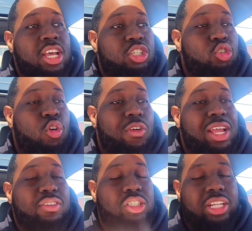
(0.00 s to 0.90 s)
So the
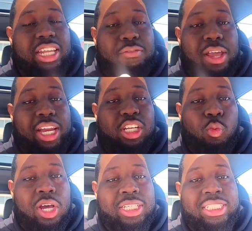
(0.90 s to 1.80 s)
Ravens thought the advantage
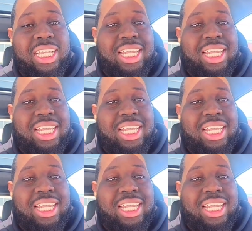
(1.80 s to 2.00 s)
was,